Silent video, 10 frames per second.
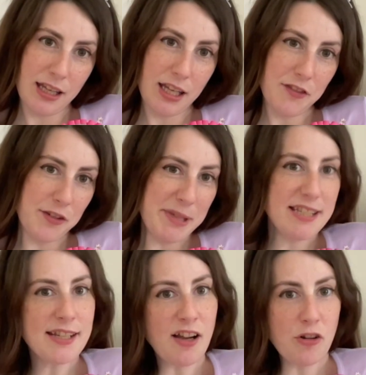If you
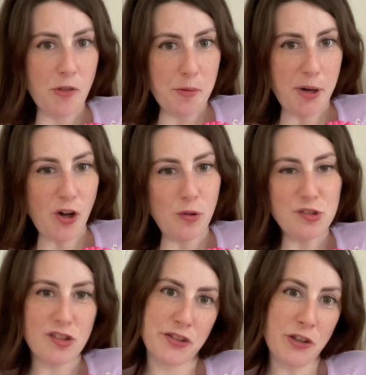missed out on the
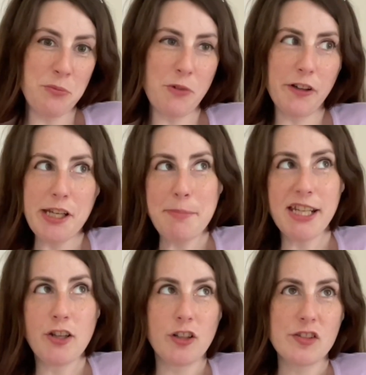polls, don't worry,
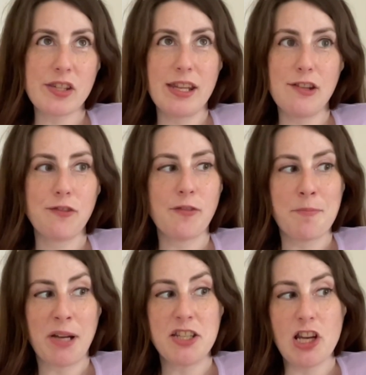because if
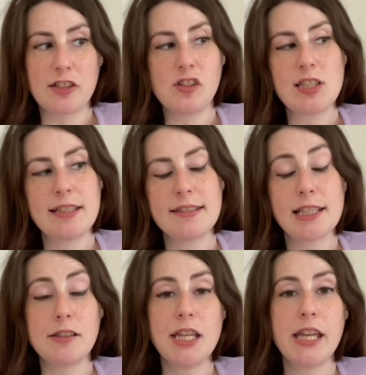my channel is
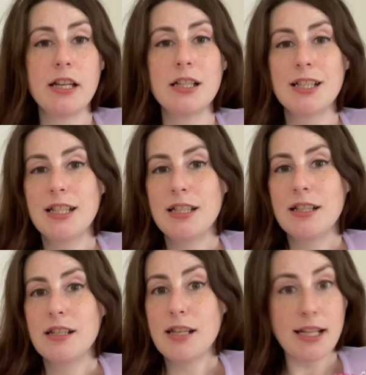still here
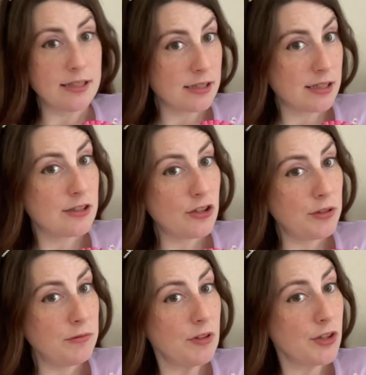next
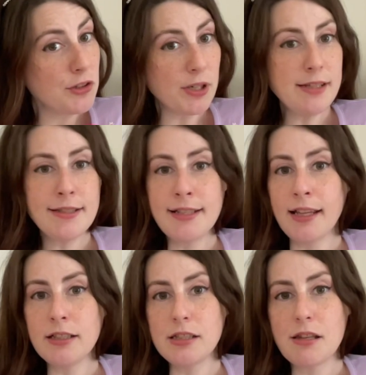June the
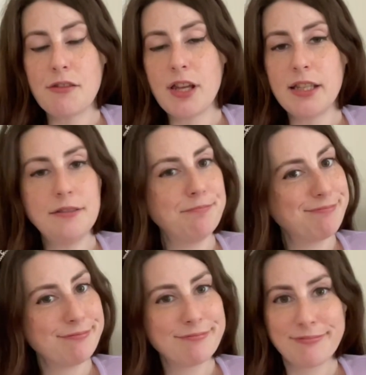twenty-second, then
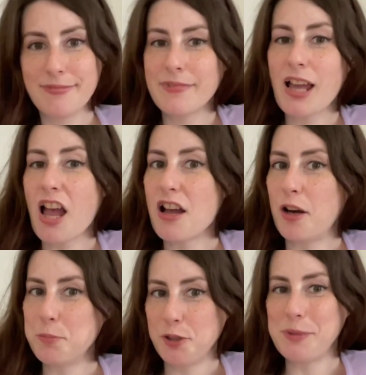
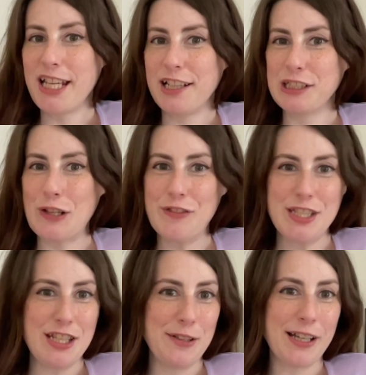I'll probably hand over
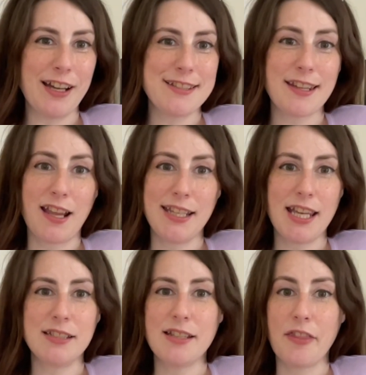to you guys
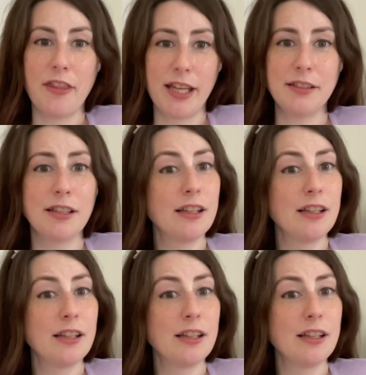again then.